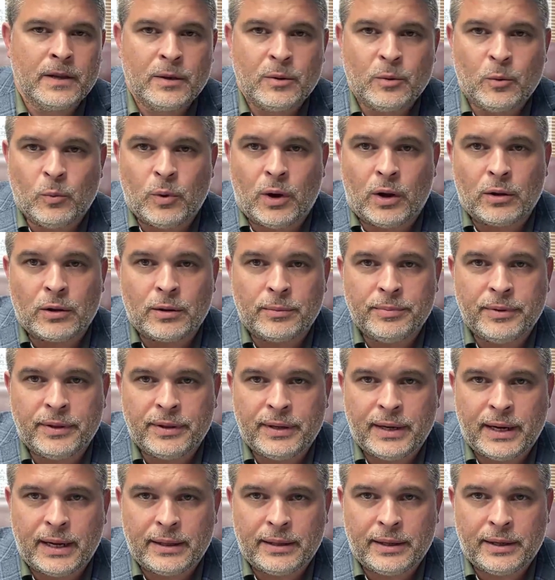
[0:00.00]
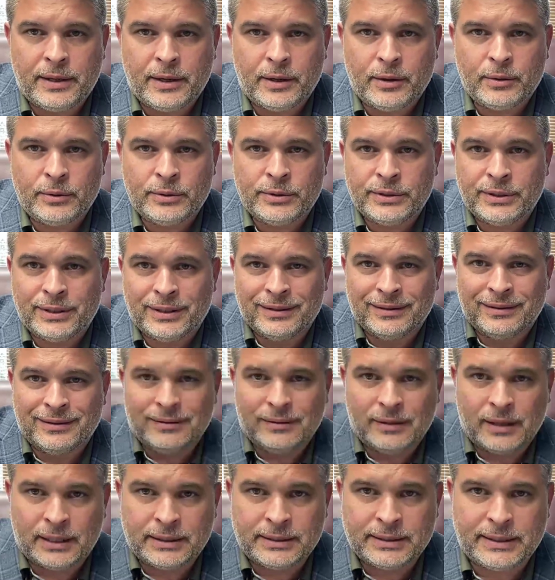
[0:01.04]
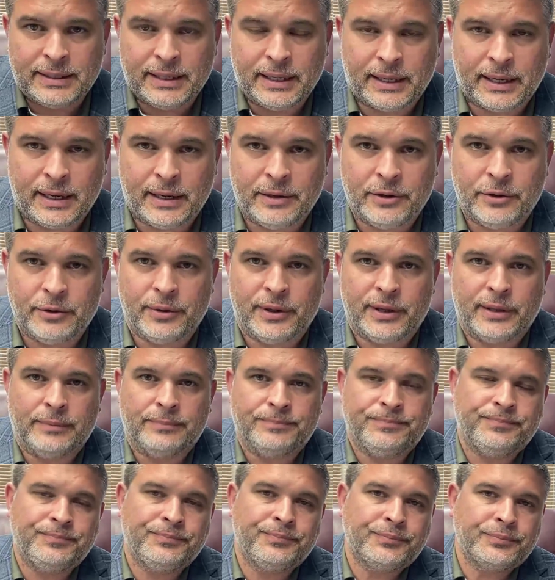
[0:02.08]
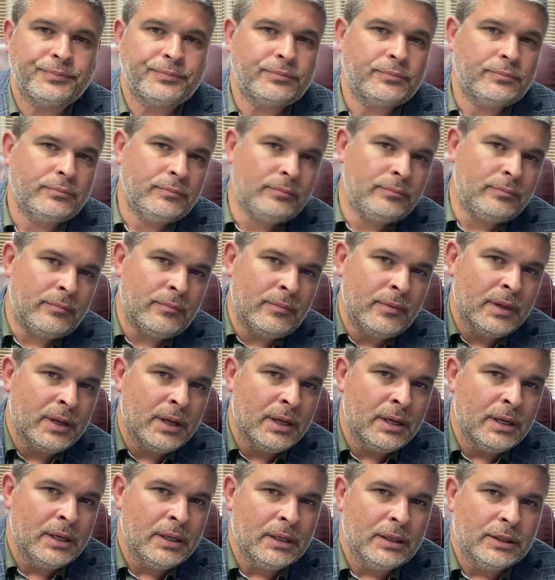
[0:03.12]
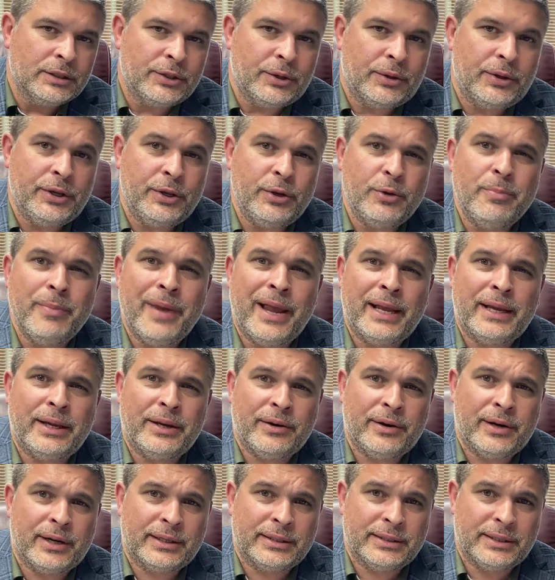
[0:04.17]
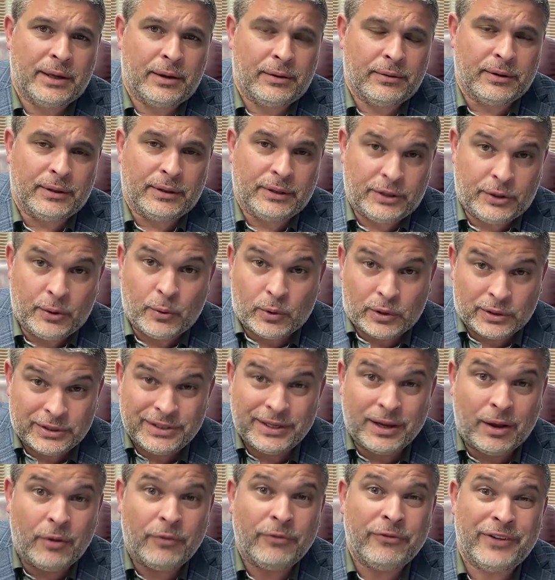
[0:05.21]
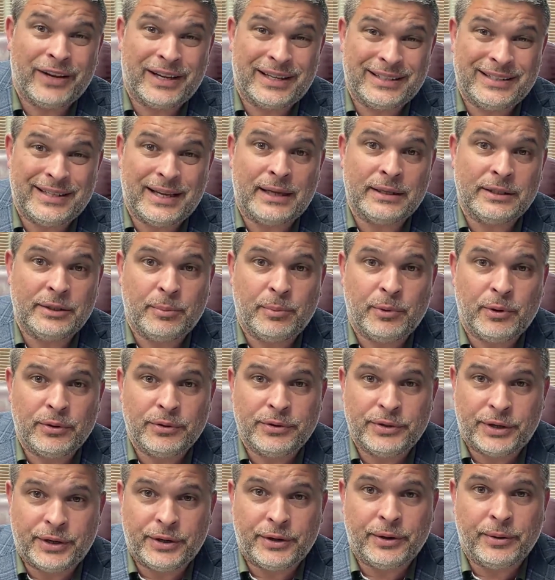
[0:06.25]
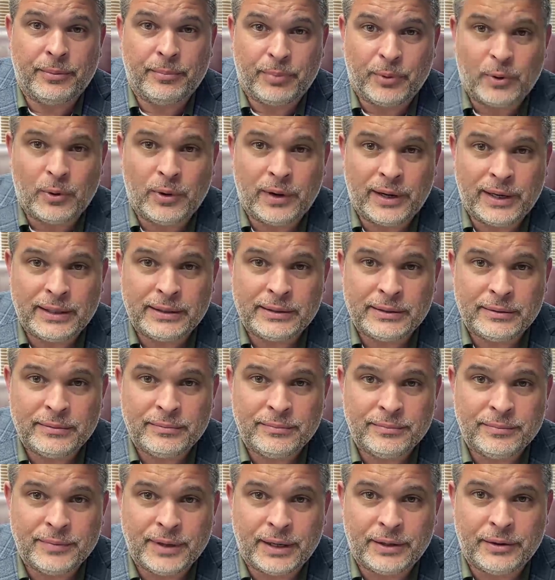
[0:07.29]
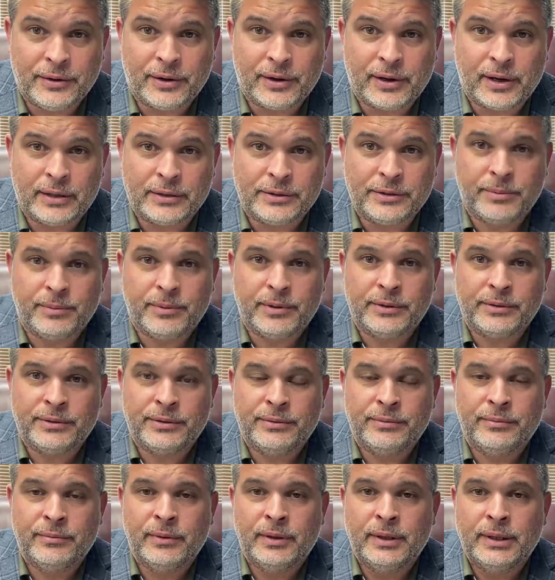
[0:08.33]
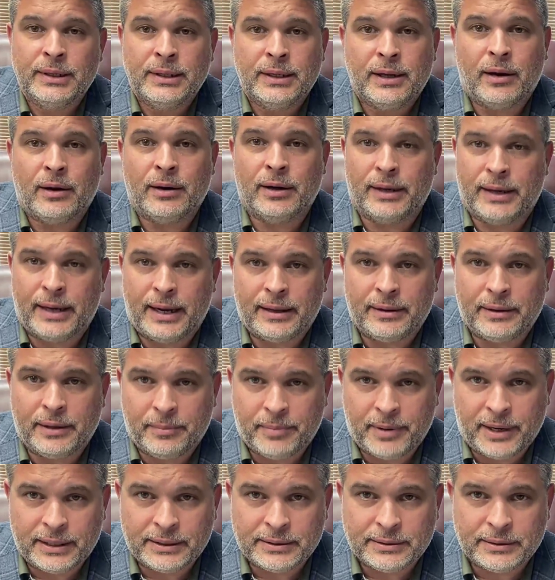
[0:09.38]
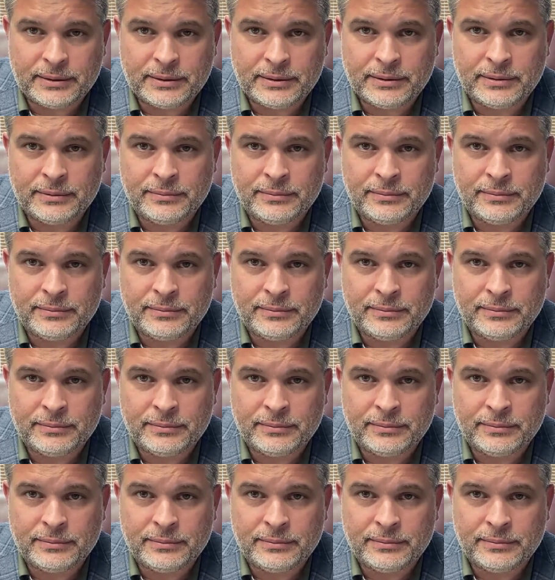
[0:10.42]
Welcome to the Daily Dose. Let's dig into it. So do you make your Excel, yourself accessible to your employees and your customers on a daily basis?